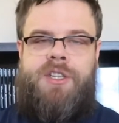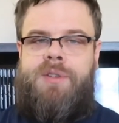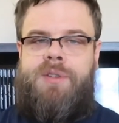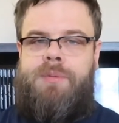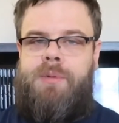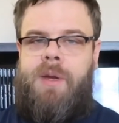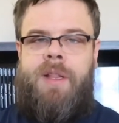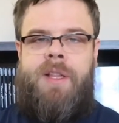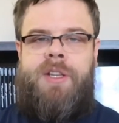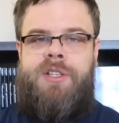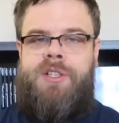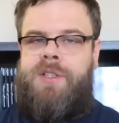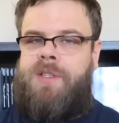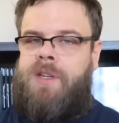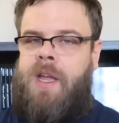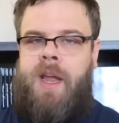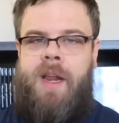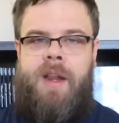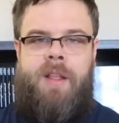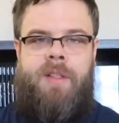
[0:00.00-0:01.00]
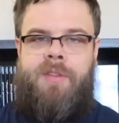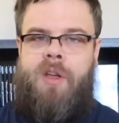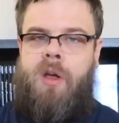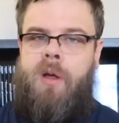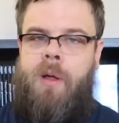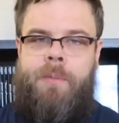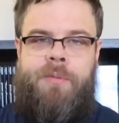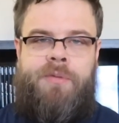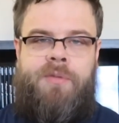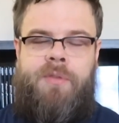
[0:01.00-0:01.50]
It's really just kind of, it's
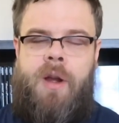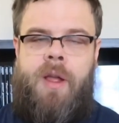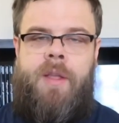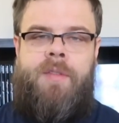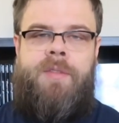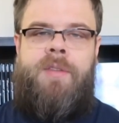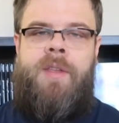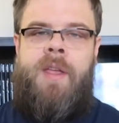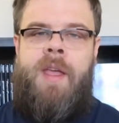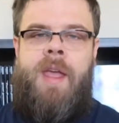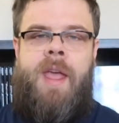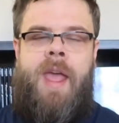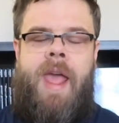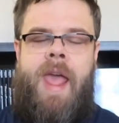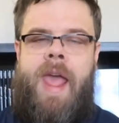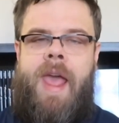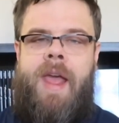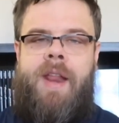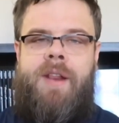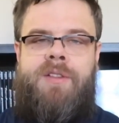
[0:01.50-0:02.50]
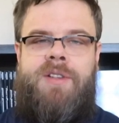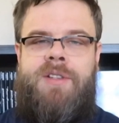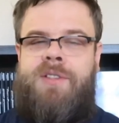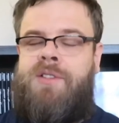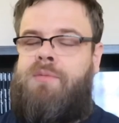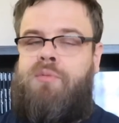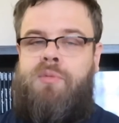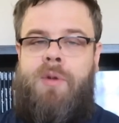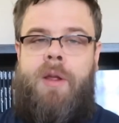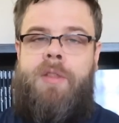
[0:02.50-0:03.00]
all up front and
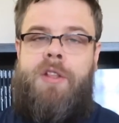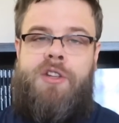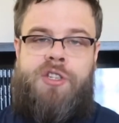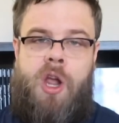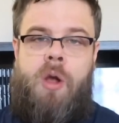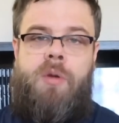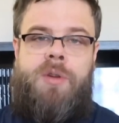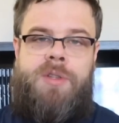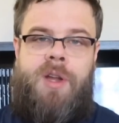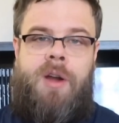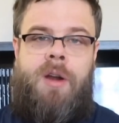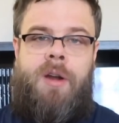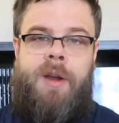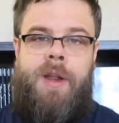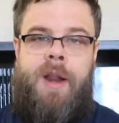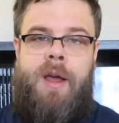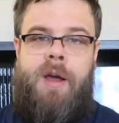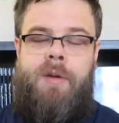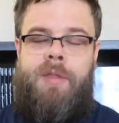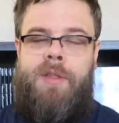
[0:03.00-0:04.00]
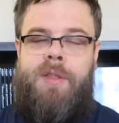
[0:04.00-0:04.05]
just where the jokes are, you know?